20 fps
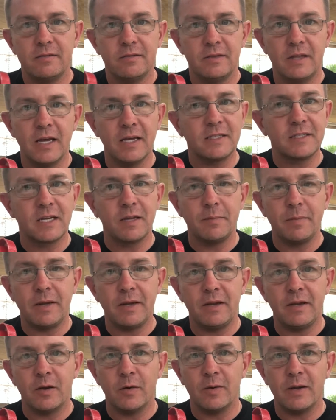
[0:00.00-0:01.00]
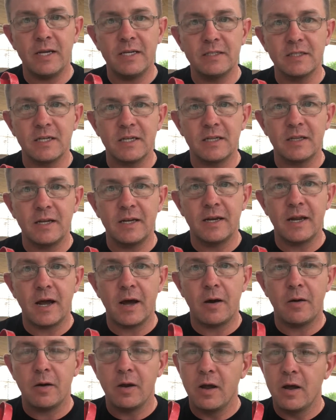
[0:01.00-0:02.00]
this can be easily cleaned
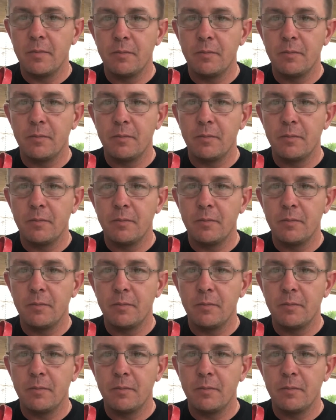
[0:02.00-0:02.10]
out,